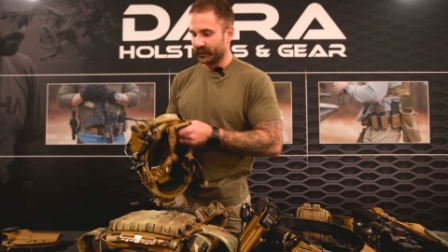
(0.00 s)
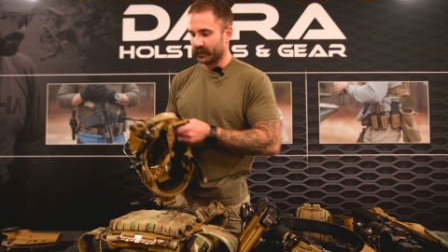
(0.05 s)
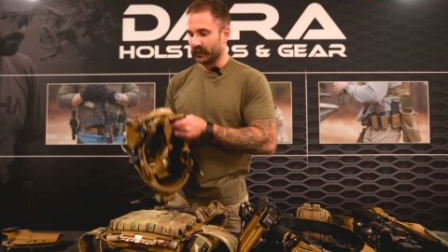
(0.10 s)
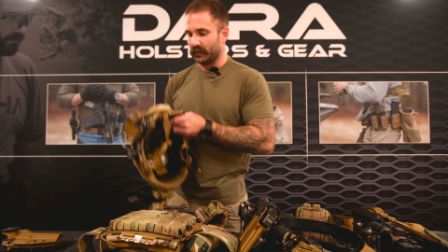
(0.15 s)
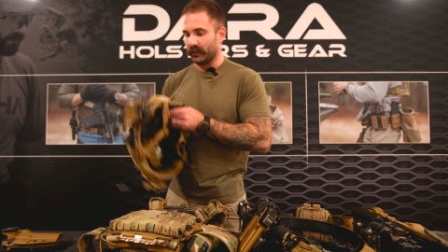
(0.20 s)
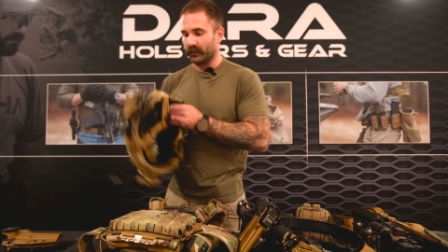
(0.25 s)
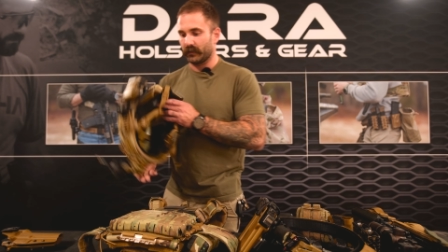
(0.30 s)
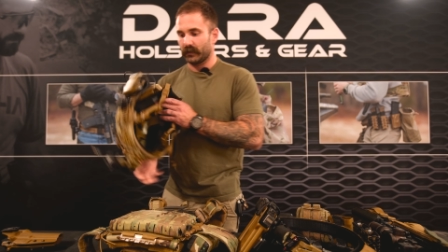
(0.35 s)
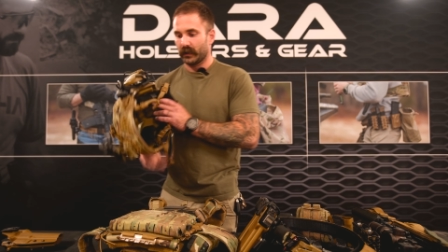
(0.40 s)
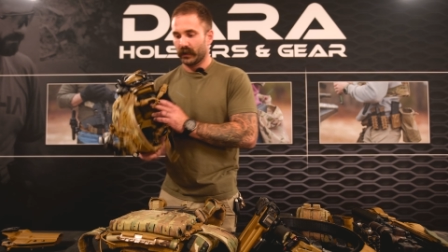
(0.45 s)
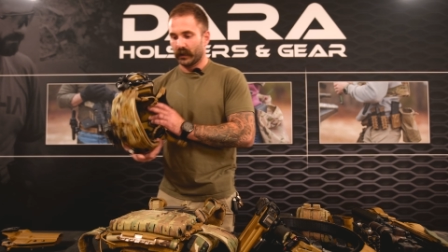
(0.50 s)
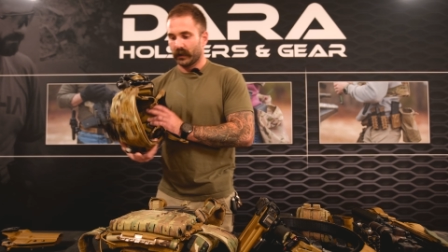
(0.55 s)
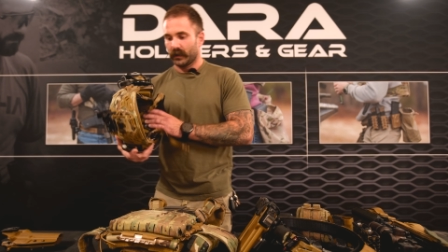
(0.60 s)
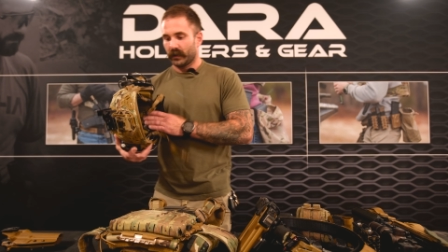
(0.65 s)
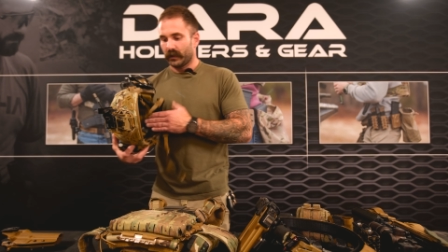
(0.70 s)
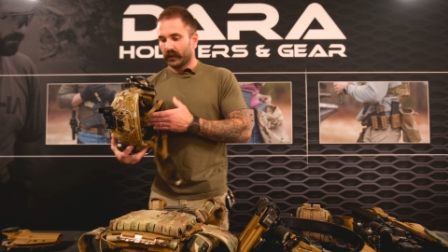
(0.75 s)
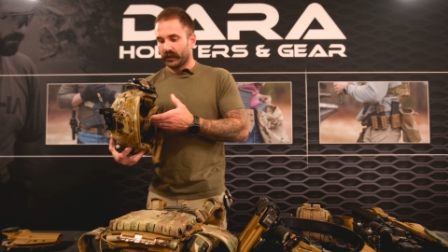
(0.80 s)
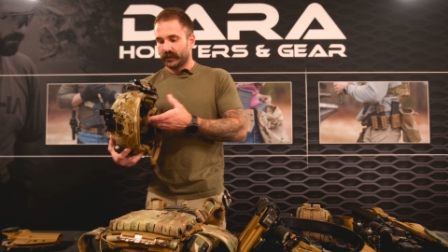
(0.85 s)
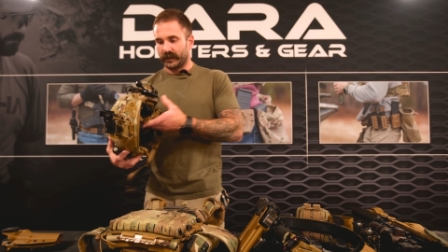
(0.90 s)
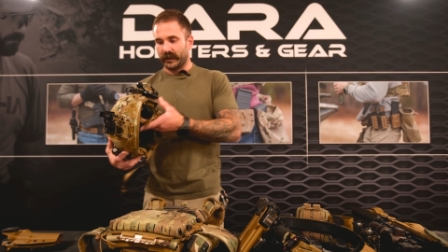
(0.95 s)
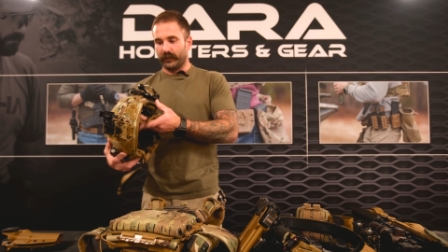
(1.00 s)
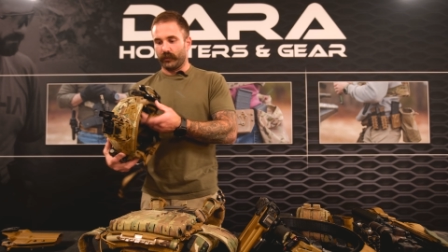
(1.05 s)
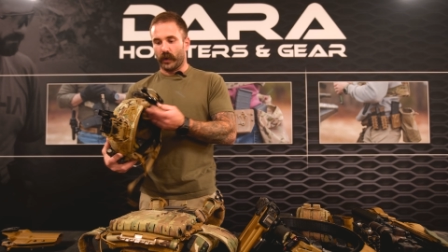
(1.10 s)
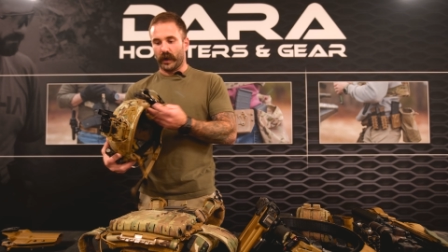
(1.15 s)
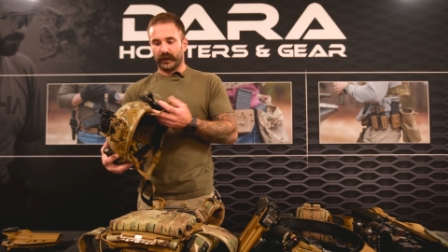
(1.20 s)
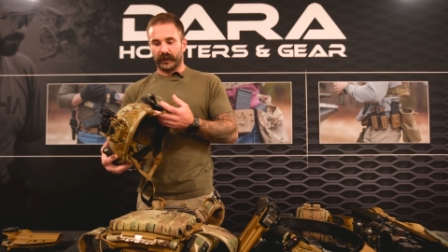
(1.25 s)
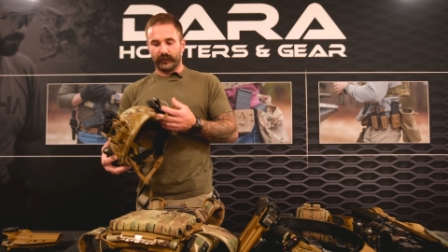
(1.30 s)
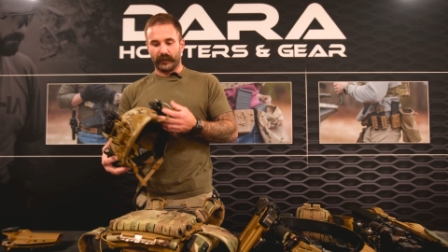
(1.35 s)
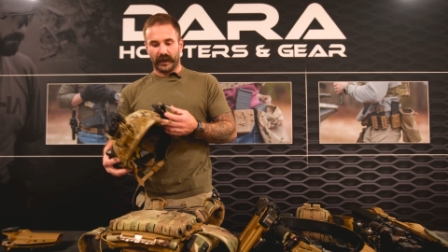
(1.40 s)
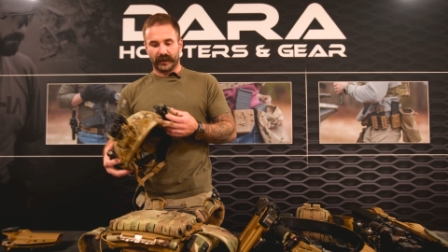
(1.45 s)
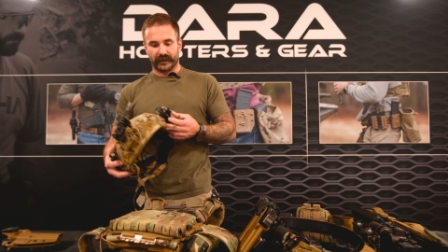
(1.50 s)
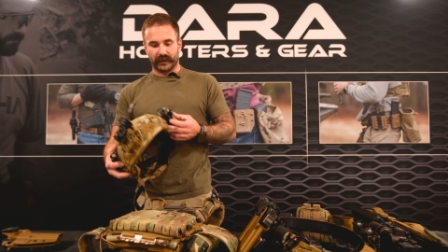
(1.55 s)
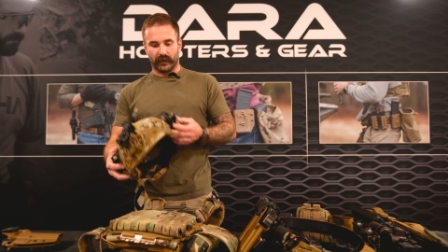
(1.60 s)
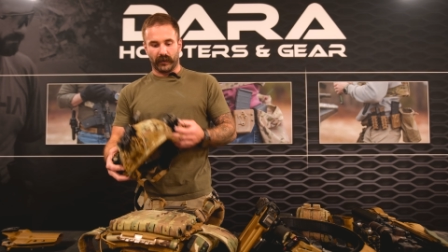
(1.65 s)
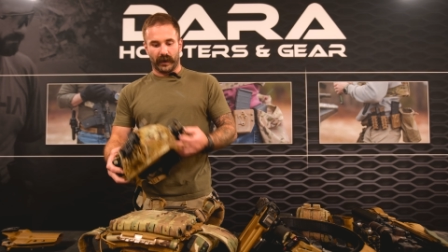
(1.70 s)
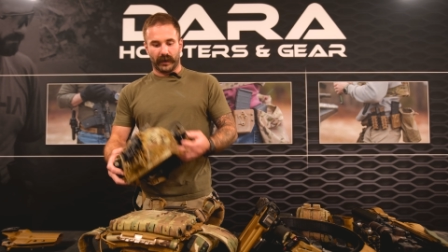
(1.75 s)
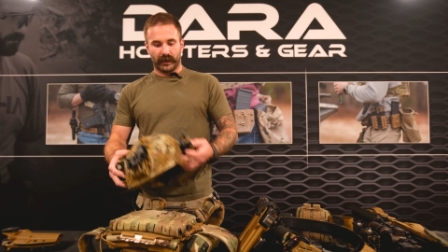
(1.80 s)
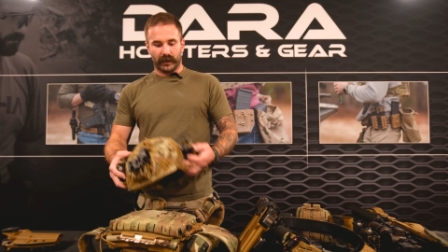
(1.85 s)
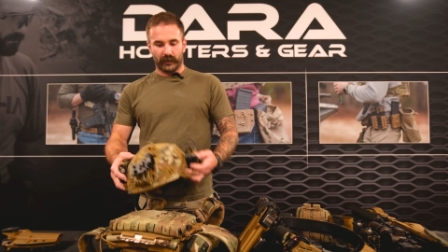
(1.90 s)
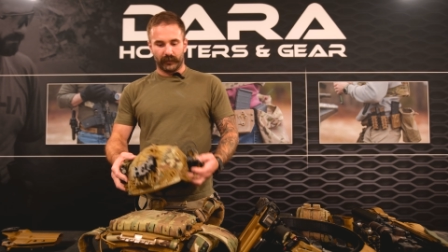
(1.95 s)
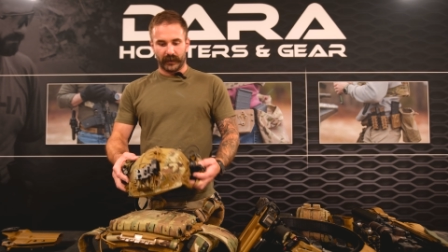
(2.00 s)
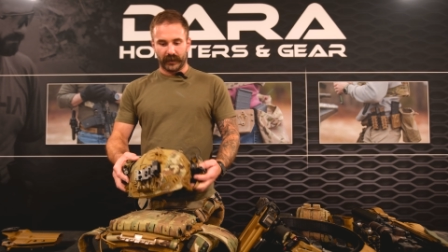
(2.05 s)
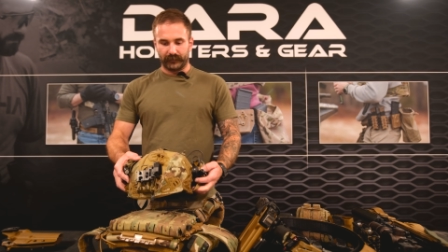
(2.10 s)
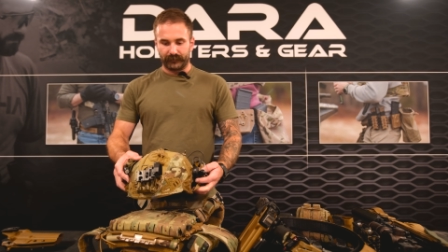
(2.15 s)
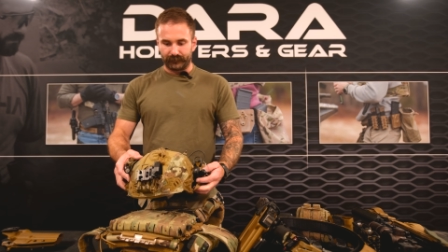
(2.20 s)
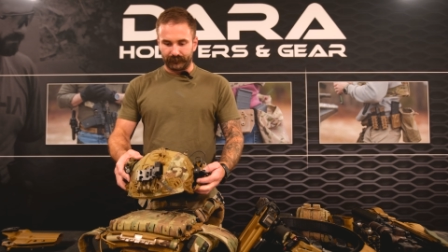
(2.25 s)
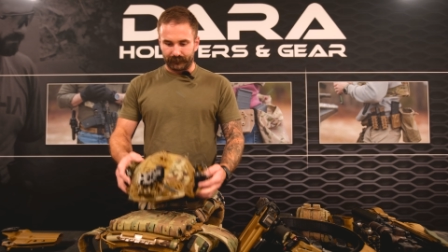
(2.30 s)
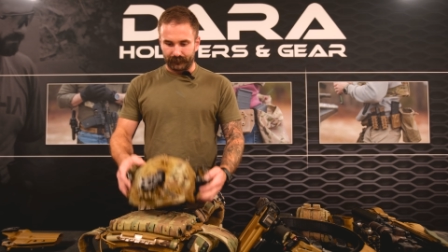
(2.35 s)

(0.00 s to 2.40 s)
So Team Wendy makes a great helmet.